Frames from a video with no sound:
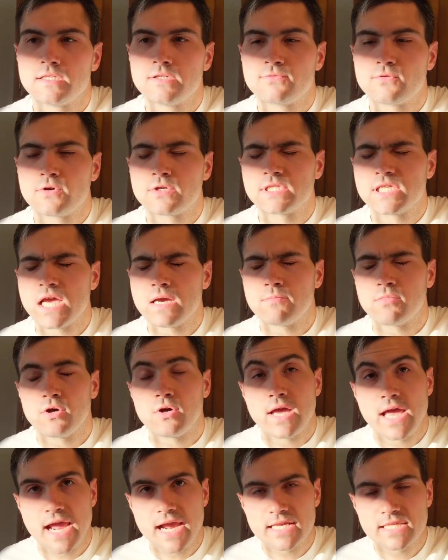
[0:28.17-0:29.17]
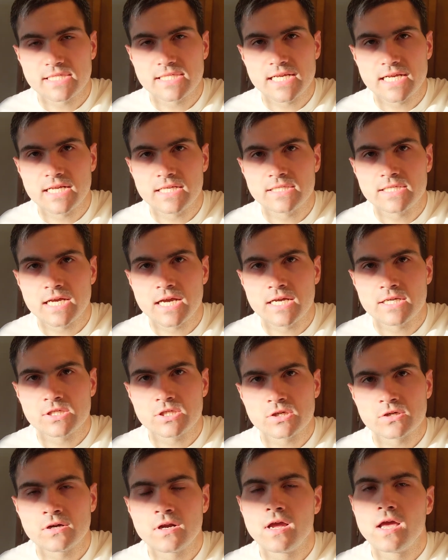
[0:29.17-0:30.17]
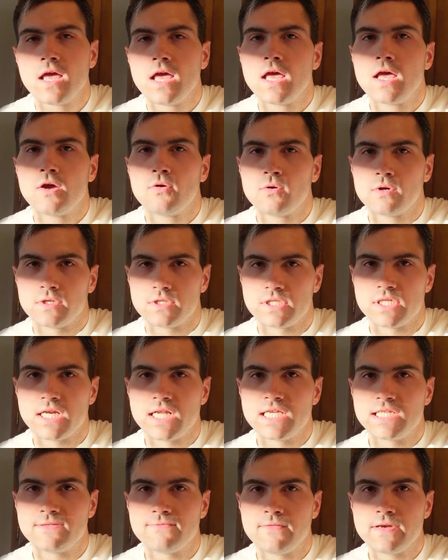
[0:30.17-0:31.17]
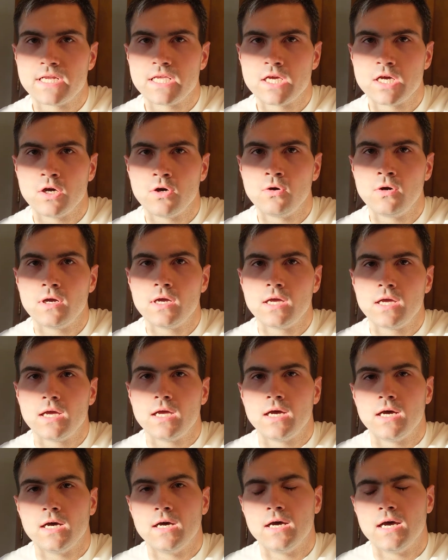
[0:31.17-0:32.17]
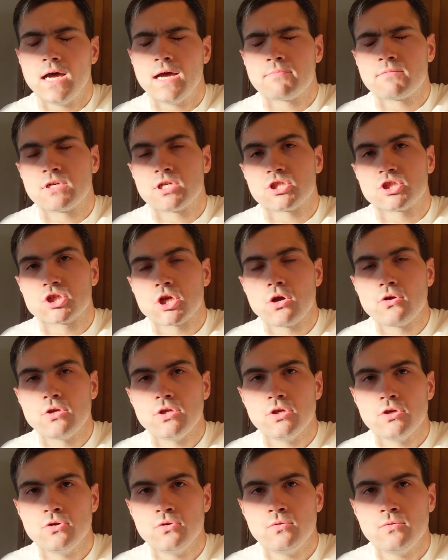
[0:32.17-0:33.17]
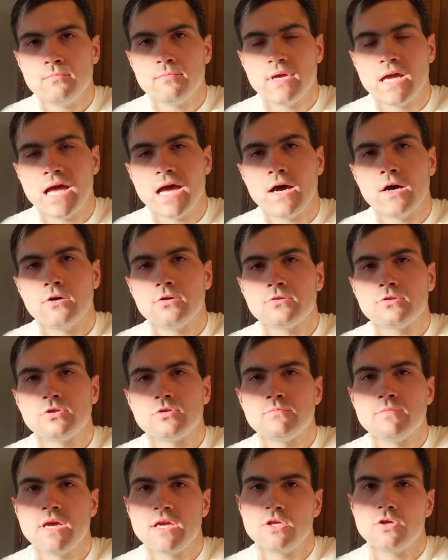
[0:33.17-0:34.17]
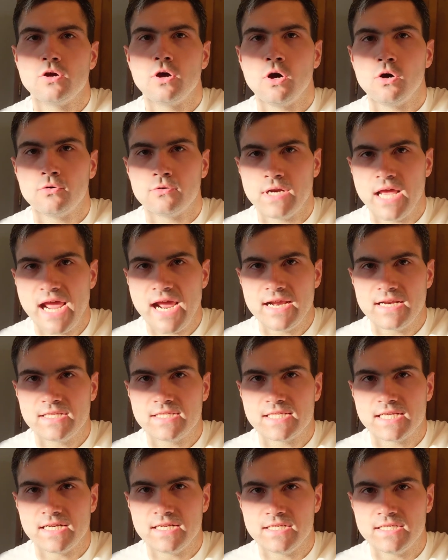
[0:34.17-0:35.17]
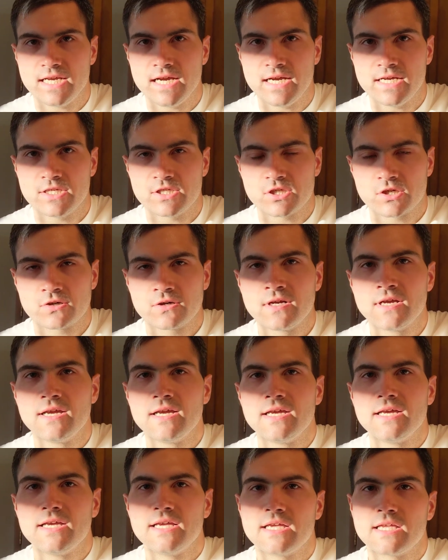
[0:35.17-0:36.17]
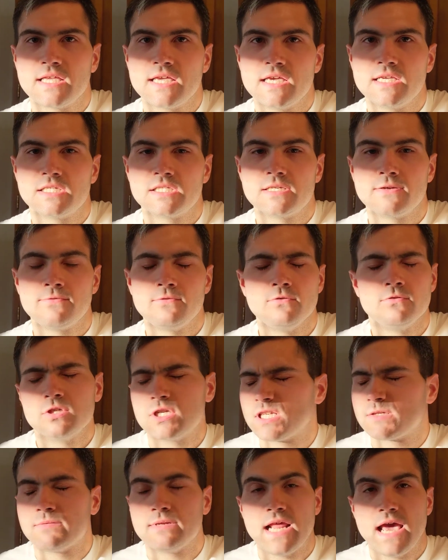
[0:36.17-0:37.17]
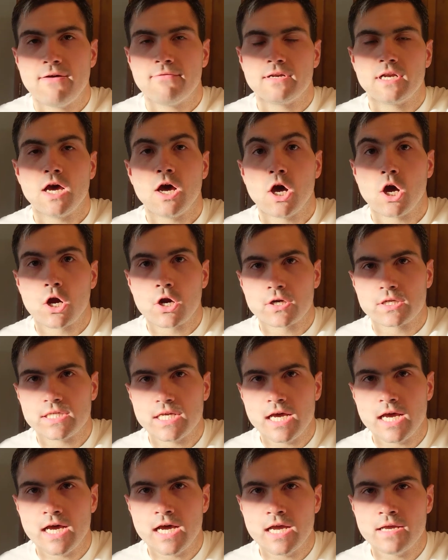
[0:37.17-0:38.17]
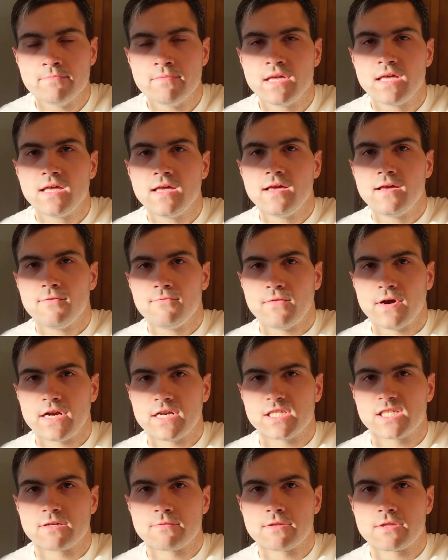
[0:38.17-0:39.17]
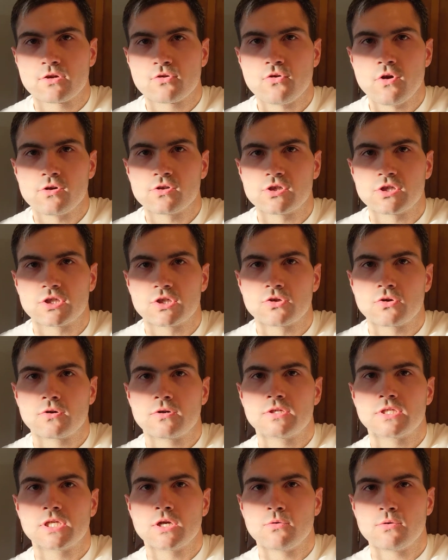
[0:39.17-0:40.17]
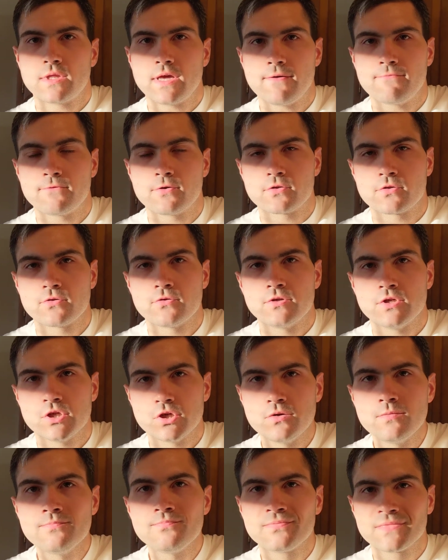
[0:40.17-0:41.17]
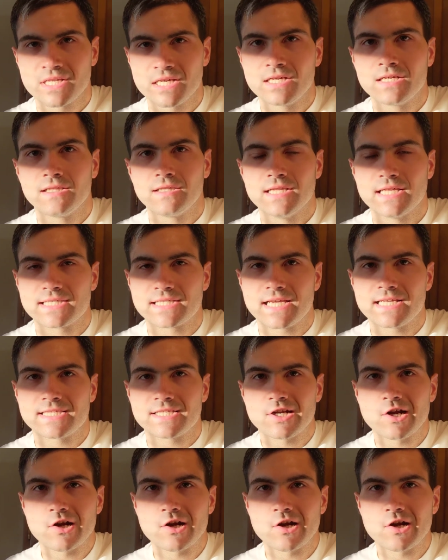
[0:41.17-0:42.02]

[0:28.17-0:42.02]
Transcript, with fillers: for example hand sanitizer, well, in today's video, uh, I'm going to show you how to make your own hand sanitizer in case if you've just been having a hard time finding some at the grocery store. So without further ado, let's get